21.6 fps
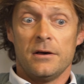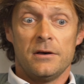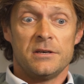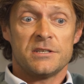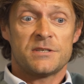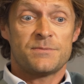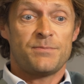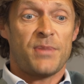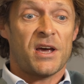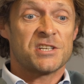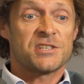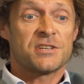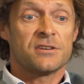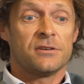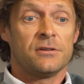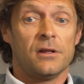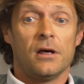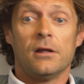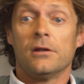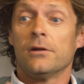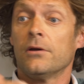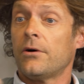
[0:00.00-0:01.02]

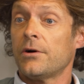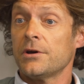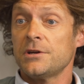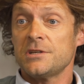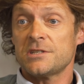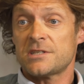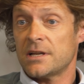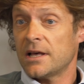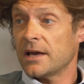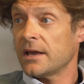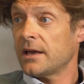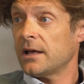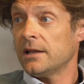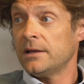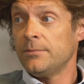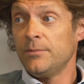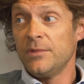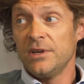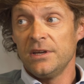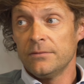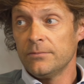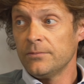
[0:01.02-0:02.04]
special alloys like
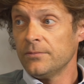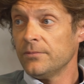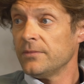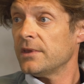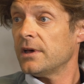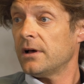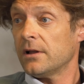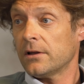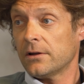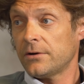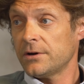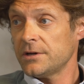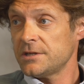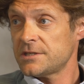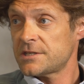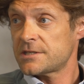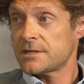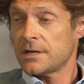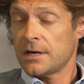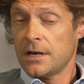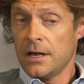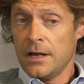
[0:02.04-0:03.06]
aluminum
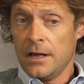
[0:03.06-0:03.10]
alloys.